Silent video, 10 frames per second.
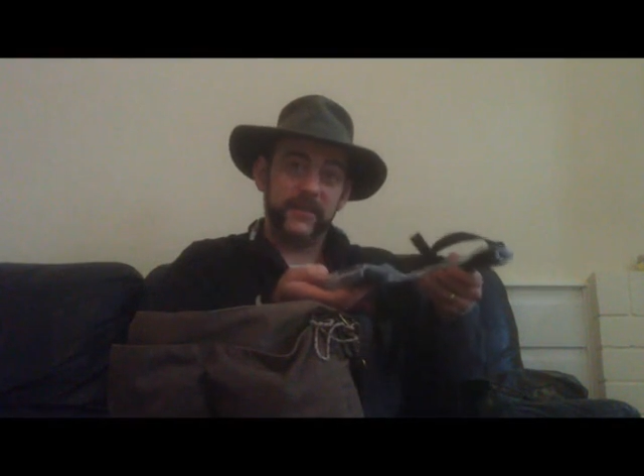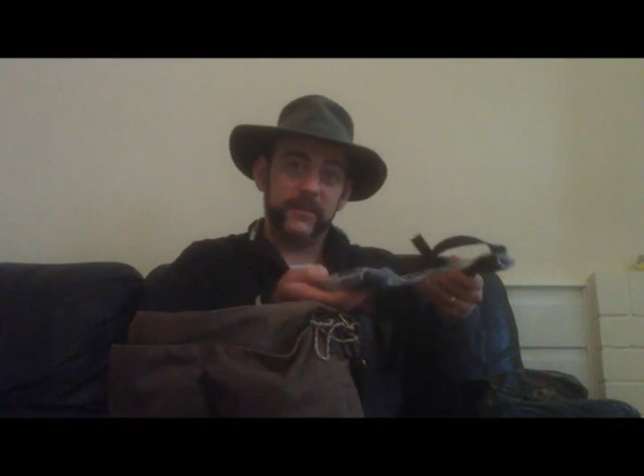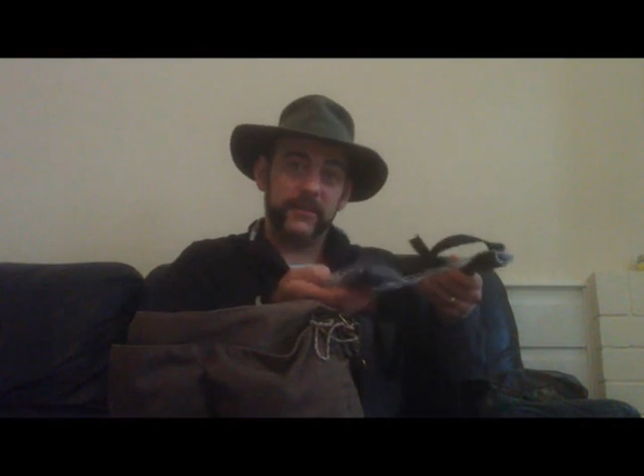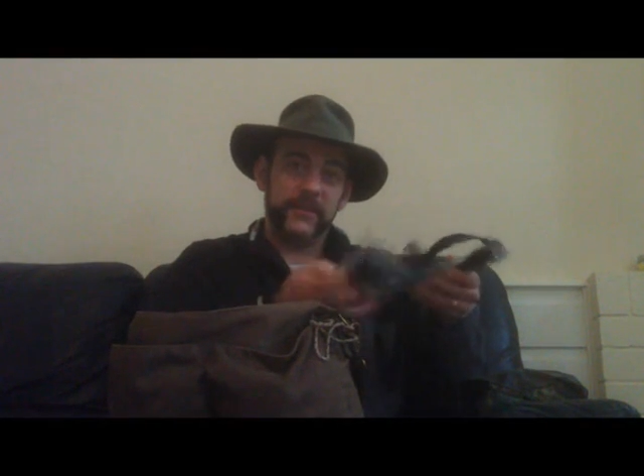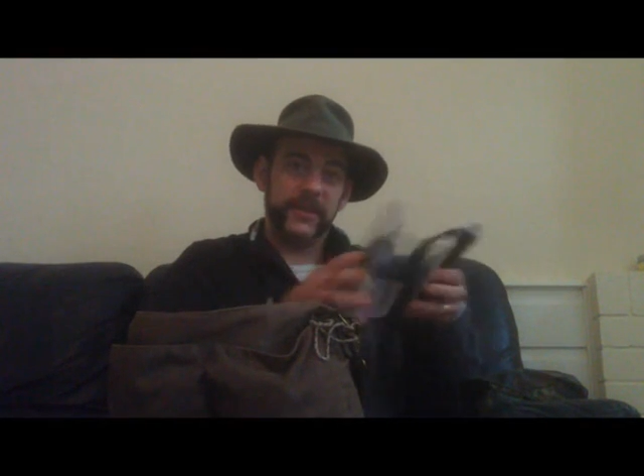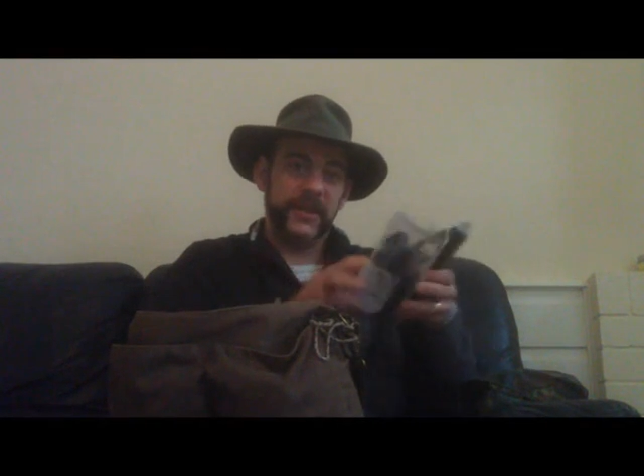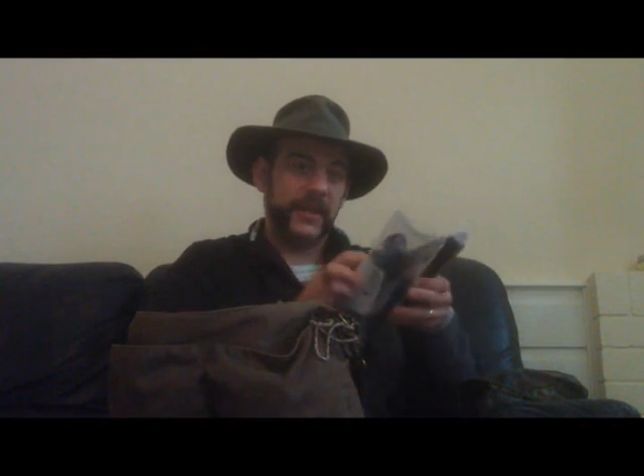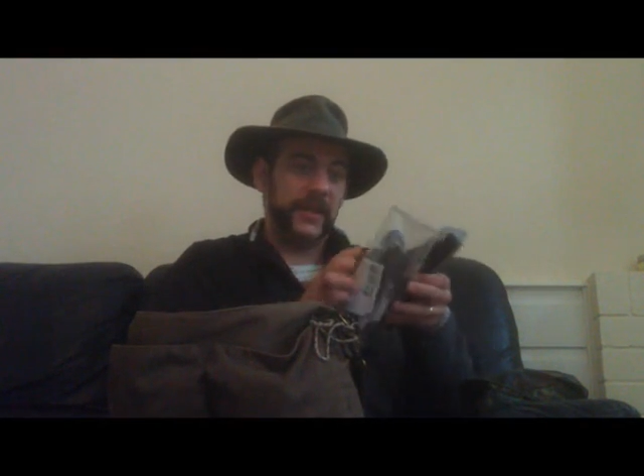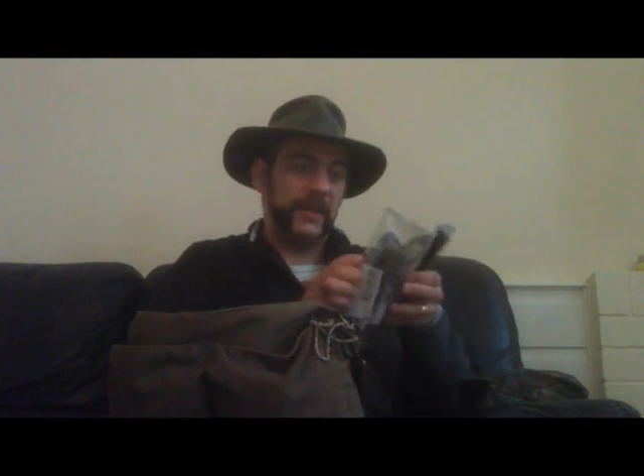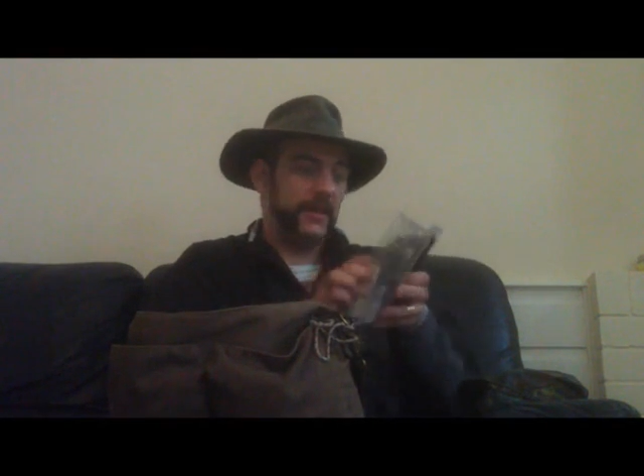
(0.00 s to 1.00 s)
torch in
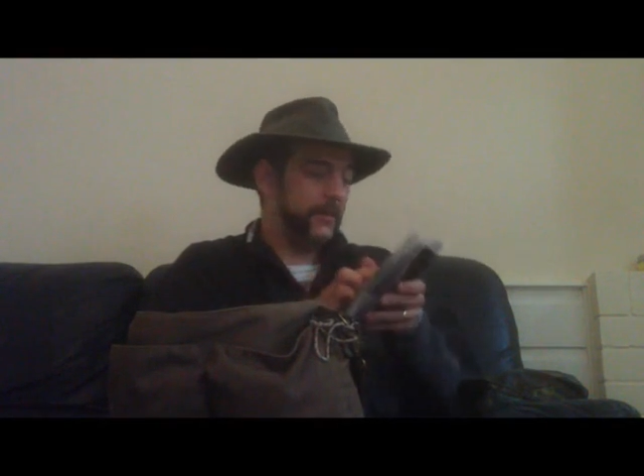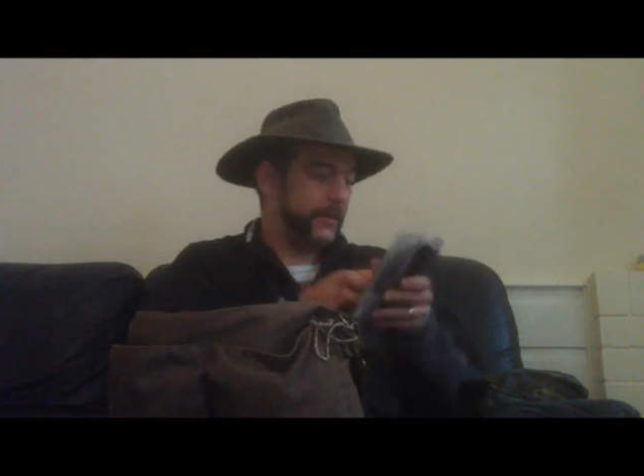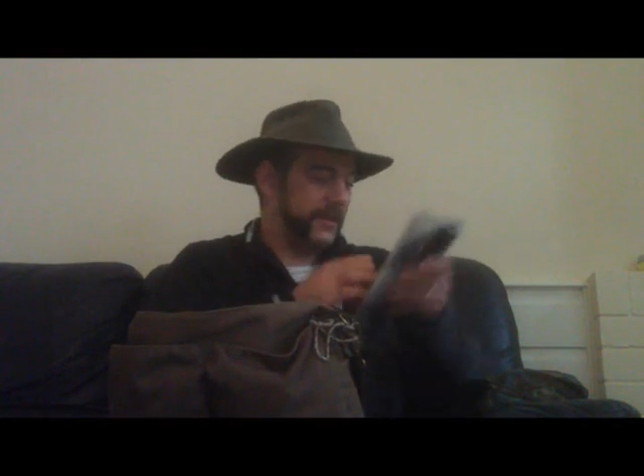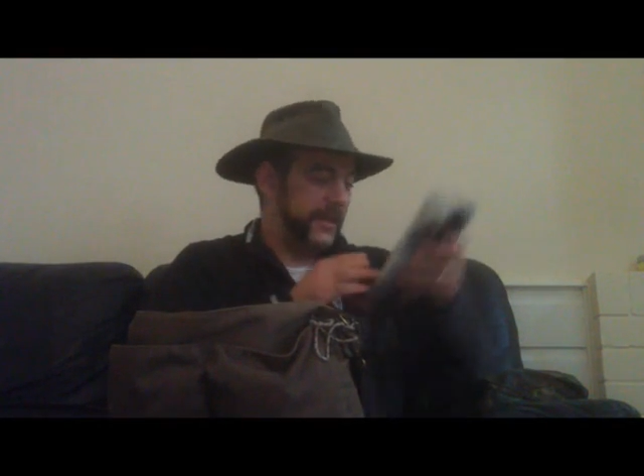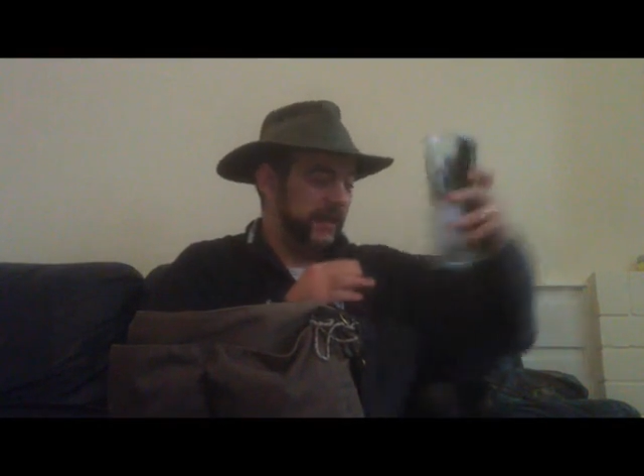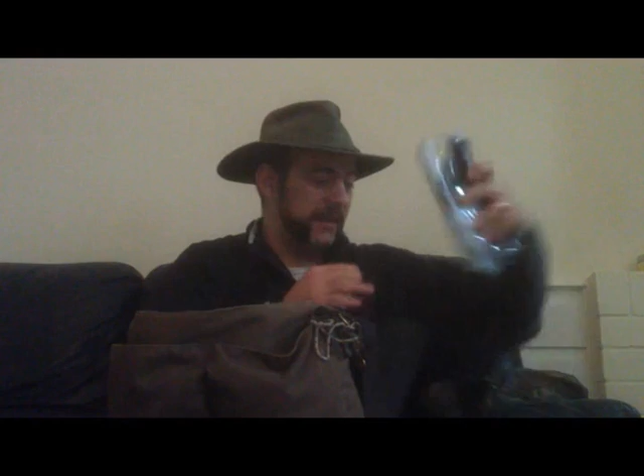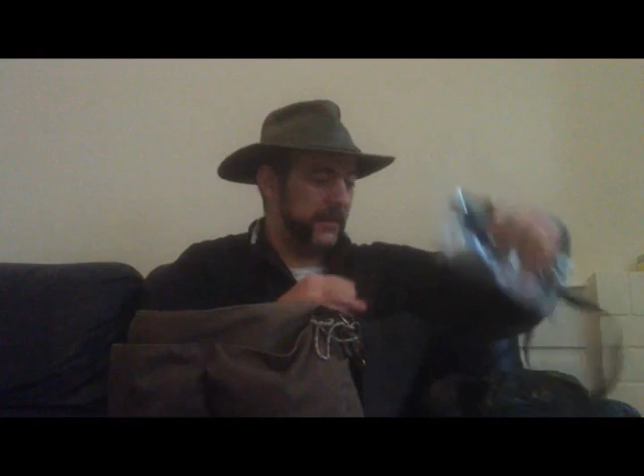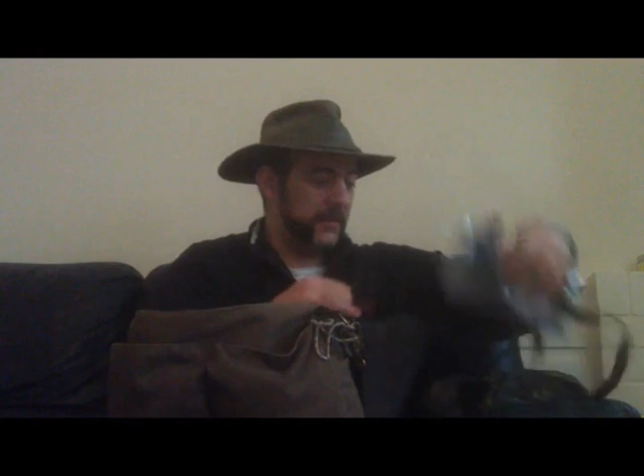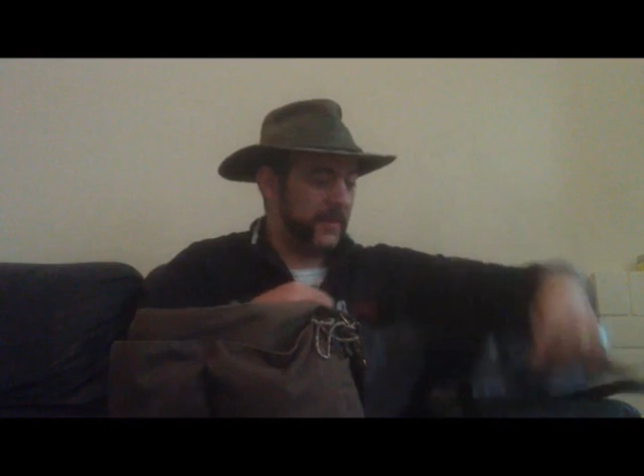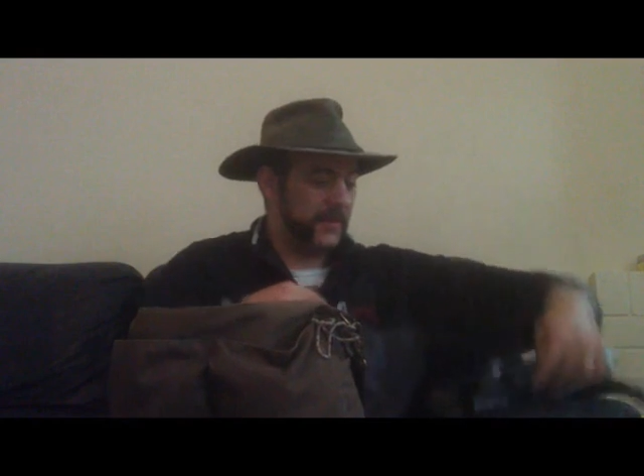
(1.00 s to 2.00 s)
here that I always carry with me